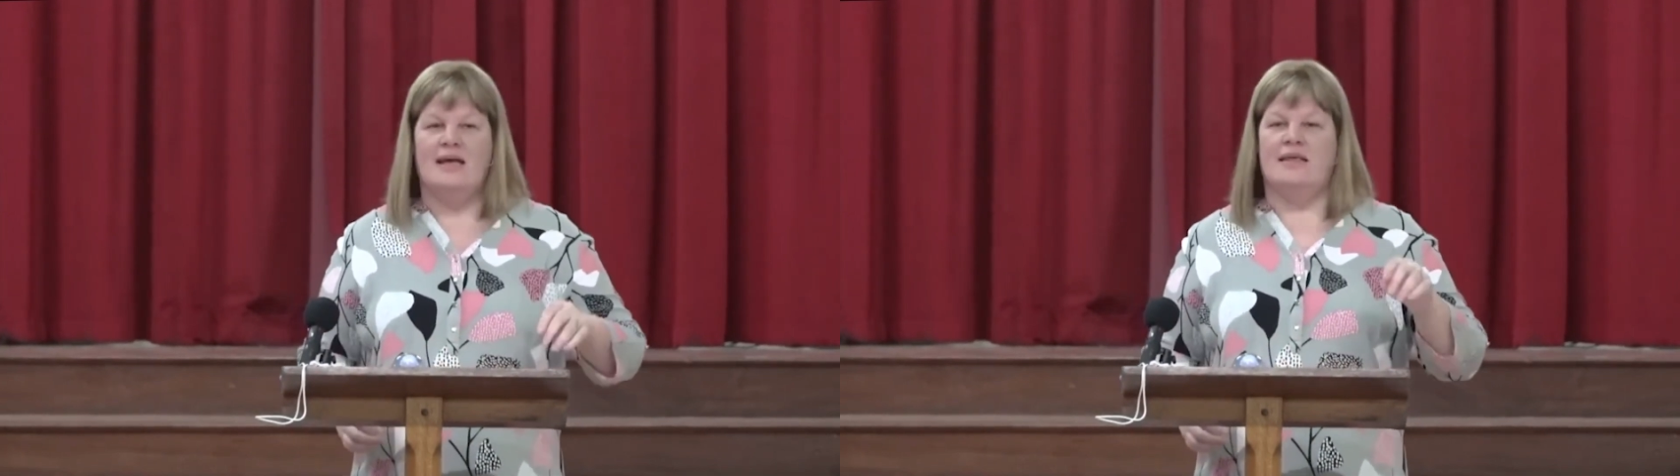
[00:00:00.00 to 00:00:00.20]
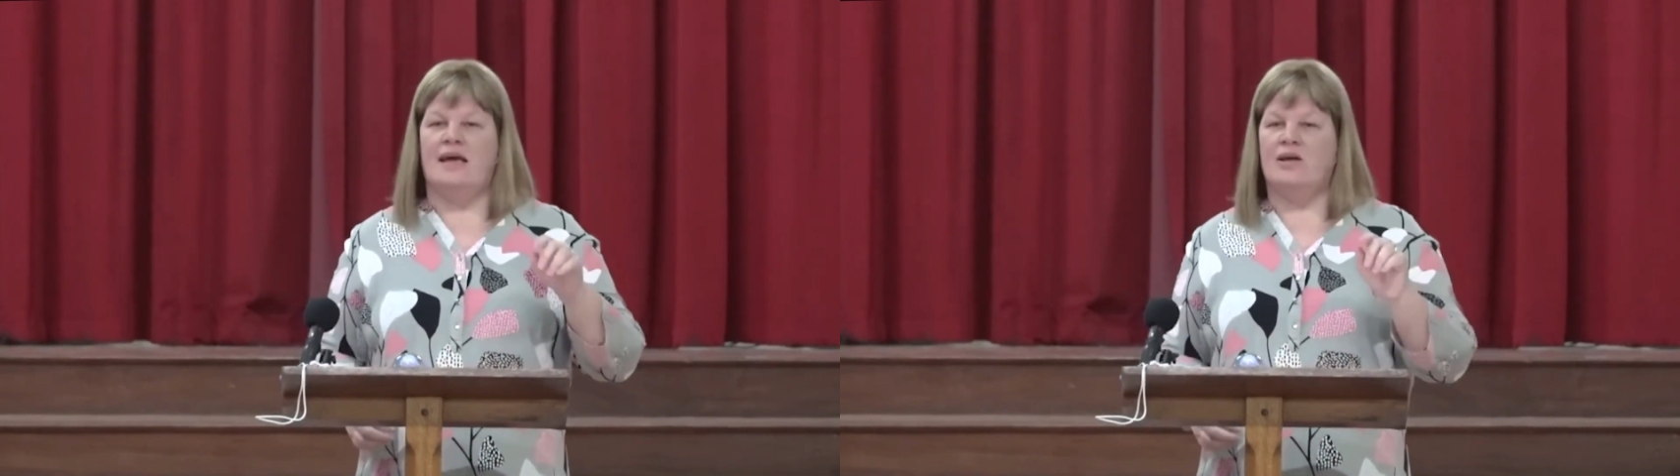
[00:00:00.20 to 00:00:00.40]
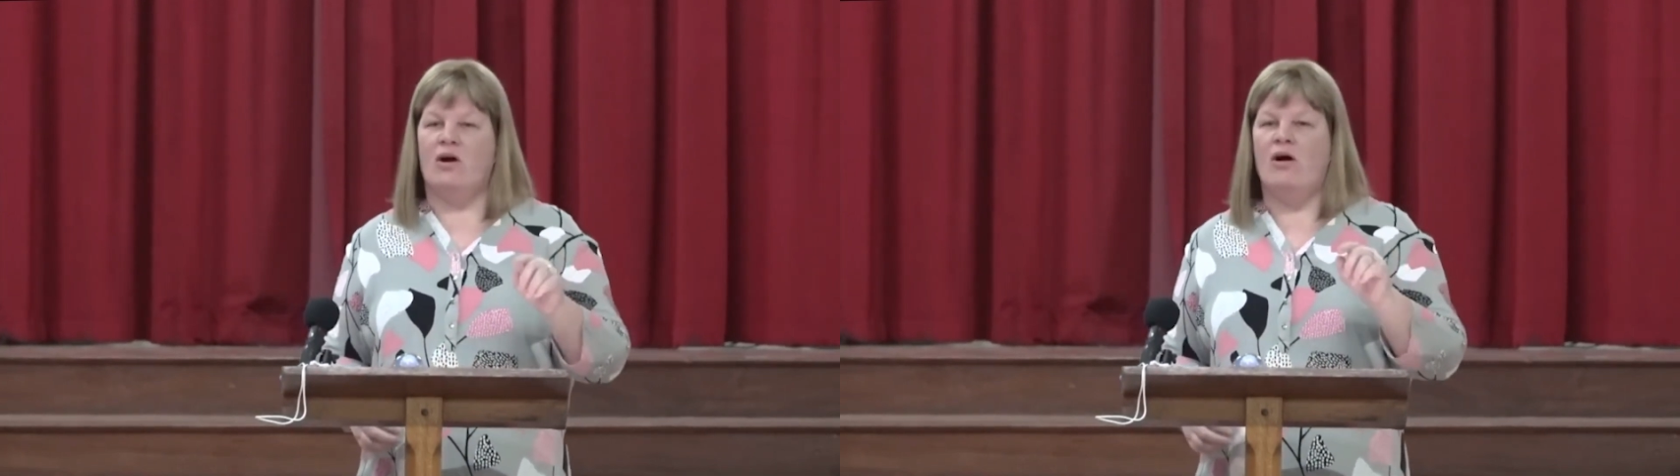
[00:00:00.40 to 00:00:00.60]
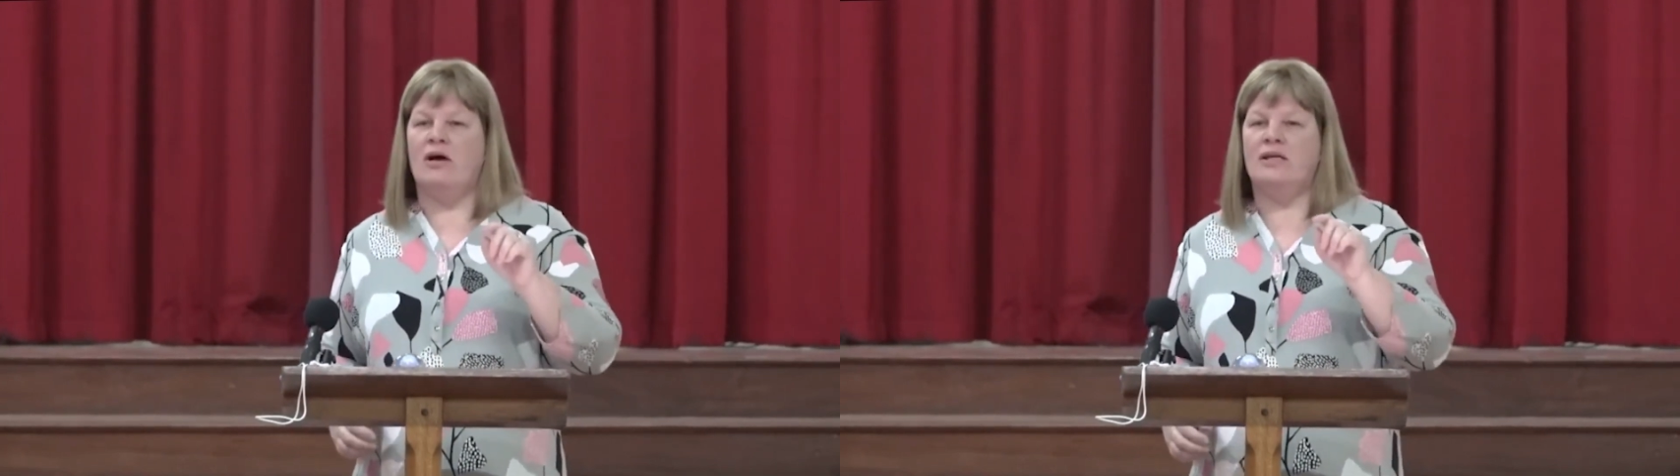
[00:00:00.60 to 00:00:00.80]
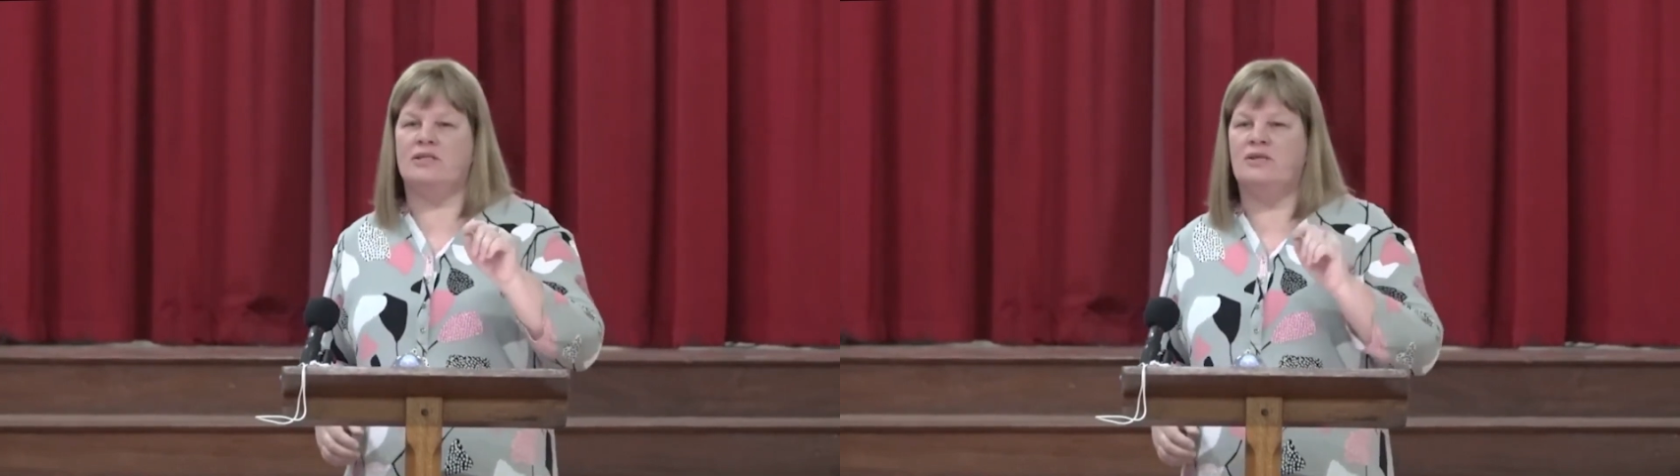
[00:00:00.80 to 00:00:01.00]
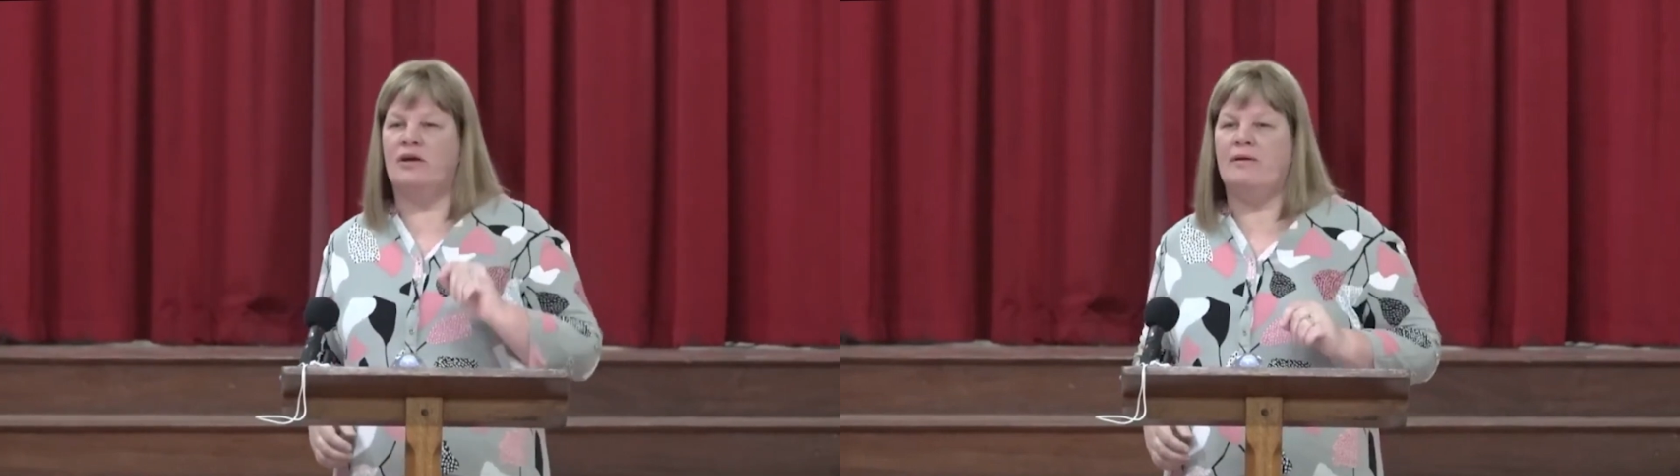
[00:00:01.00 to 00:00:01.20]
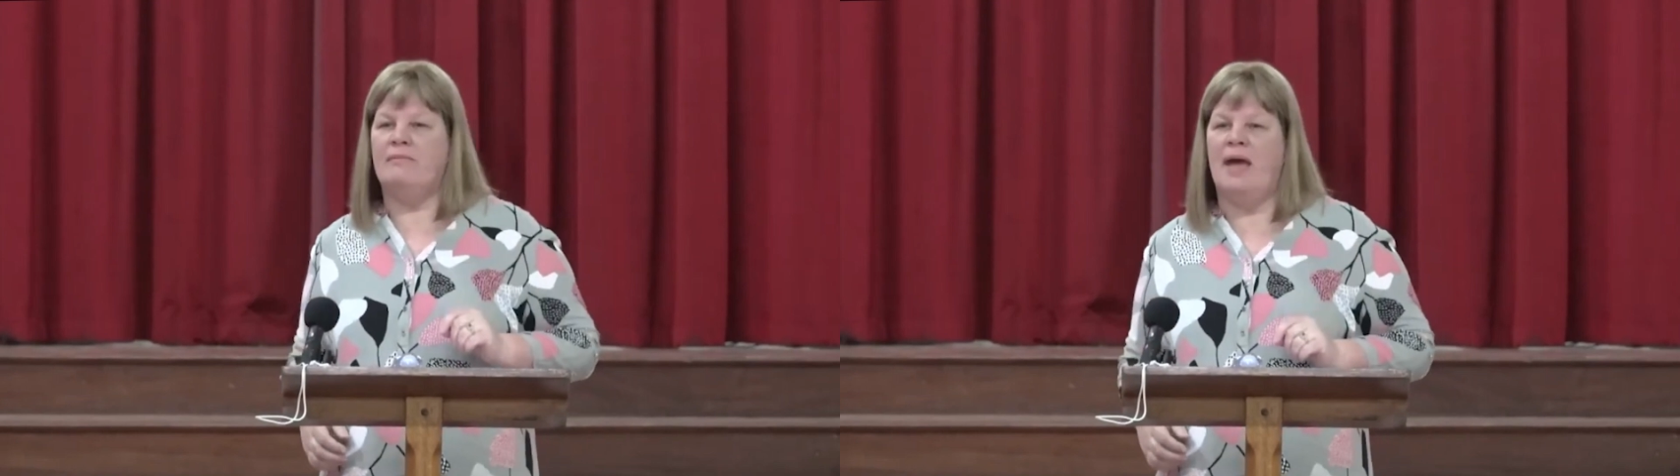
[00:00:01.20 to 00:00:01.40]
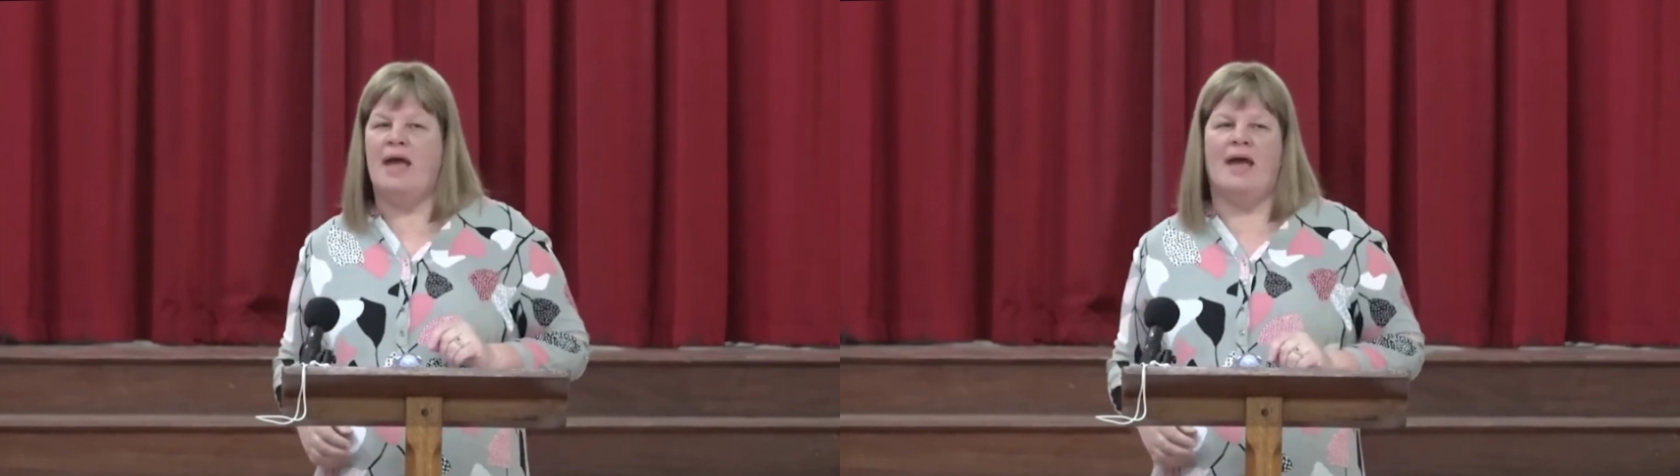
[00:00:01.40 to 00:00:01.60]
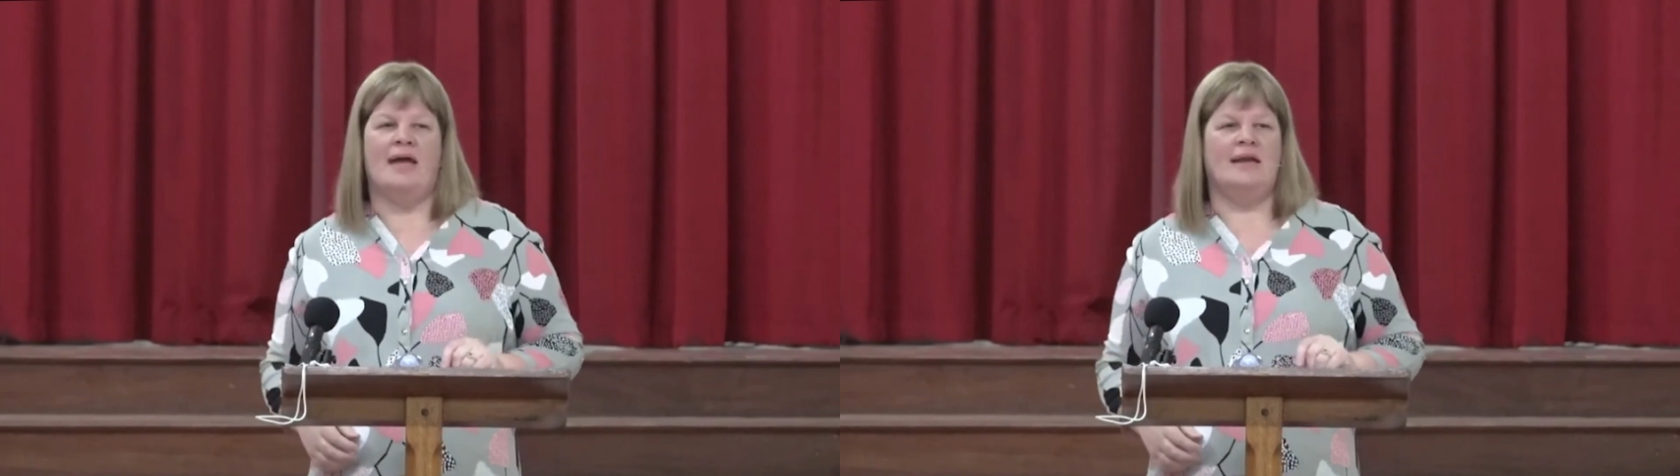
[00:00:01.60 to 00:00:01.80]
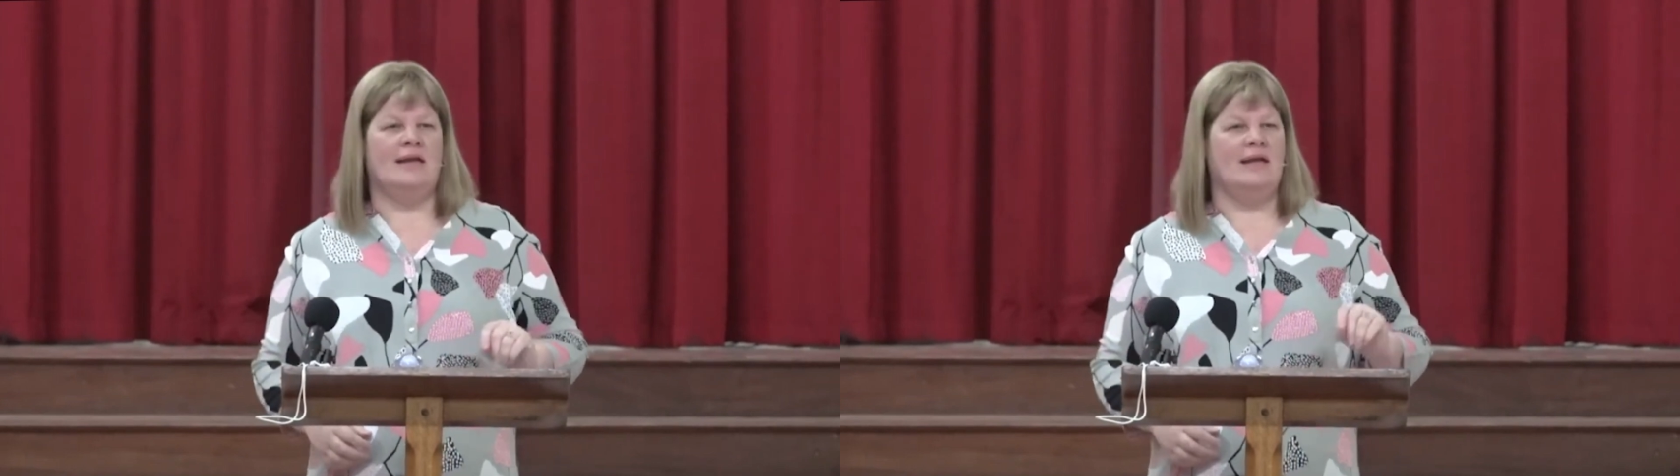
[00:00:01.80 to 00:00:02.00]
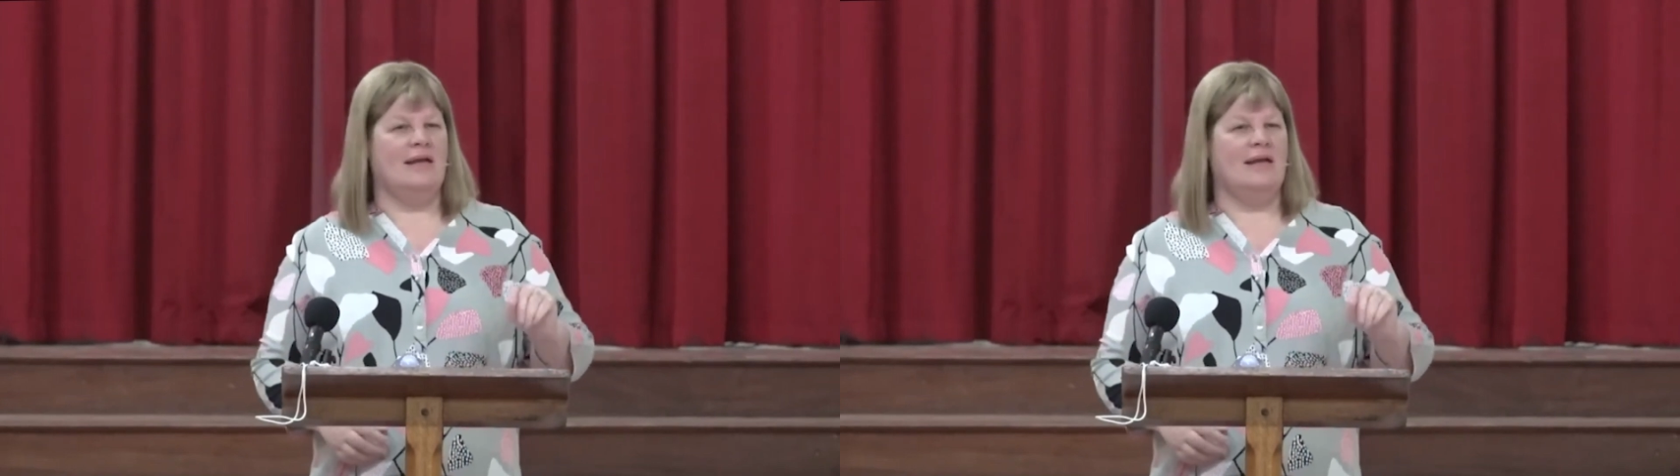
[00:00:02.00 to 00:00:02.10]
that God is not a man